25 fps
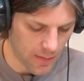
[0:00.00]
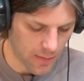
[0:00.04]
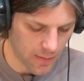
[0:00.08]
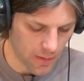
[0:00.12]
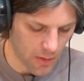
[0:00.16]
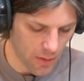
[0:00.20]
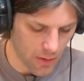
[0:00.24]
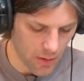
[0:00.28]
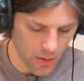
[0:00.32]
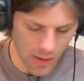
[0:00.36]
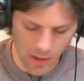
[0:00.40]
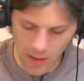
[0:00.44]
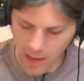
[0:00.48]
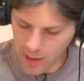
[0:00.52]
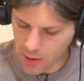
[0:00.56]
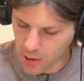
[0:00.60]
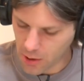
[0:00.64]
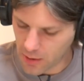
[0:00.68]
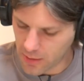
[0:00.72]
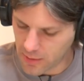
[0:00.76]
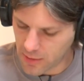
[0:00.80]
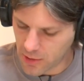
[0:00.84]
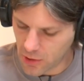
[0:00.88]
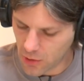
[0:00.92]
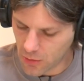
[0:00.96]
So you
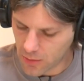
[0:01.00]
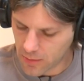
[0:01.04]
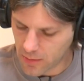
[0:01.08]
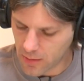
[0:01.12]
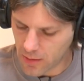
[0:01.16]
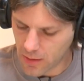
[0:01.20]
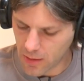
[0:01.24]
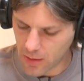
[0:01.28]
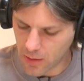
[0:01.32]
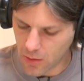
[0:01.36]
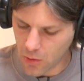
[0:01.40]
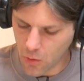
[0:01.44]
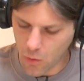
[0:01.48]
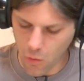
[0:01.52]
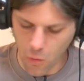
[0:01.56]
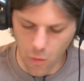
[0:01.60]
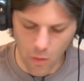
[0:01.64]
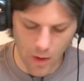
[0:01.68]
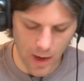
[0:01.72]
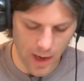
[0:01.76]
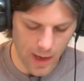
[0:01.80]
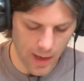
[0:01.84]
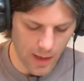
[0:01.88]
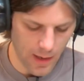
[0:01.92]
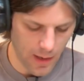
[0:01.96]
actually took the
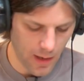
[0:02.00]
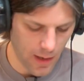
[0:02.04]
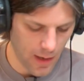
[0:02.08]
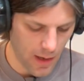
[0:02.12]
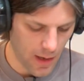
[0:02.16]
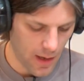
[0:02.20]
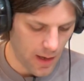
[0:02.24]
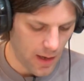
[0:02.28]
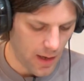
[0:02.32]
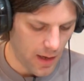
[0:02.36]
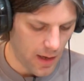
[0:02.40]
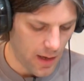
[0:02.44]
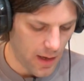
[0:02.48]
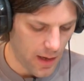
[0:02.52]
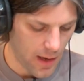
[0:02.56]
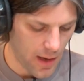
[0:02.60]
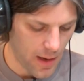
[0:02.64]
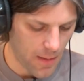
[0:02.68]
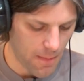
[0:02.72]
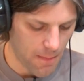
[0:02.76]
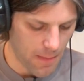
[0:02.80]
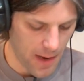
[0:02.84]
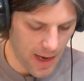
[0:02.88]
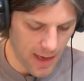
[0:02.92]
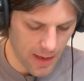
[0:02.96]
Quake,
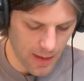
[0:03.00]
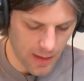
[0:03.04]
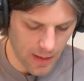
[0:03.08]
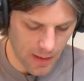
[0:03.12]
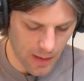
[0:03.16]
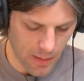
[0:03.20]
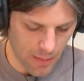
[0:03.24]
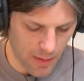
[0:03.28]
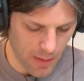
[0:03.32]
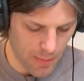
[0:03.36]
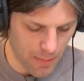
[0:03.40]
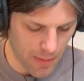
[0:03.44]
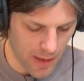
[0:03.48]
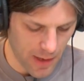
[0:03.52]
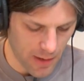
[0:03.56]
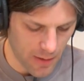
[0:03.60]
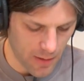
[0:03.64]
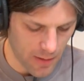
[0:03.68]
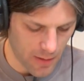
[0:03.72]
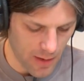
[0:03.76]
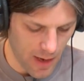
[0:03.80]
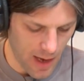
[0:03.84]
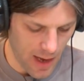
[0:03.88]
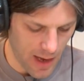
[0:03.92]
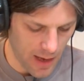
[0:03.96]
made it a little bit
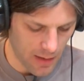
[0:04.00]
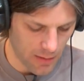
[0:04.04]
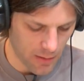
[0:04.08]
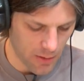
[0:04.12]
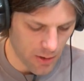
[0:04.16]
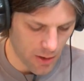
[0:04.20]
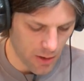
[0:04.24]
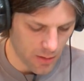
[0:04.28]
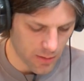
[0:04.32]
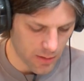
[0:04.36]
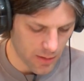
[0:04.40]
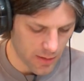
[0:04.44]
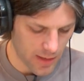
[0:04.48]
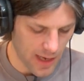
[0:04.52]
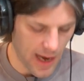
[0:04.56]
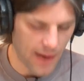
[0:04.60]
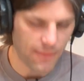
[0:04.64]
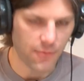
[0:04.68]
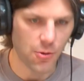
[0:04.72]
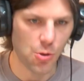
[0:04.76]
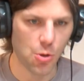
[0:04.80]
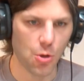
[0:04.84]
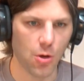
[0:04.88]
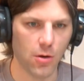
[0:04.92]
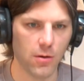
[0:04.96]
bigger, and called it the
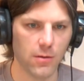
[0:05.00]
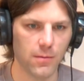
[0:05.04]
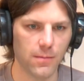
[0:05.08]
Aftershock.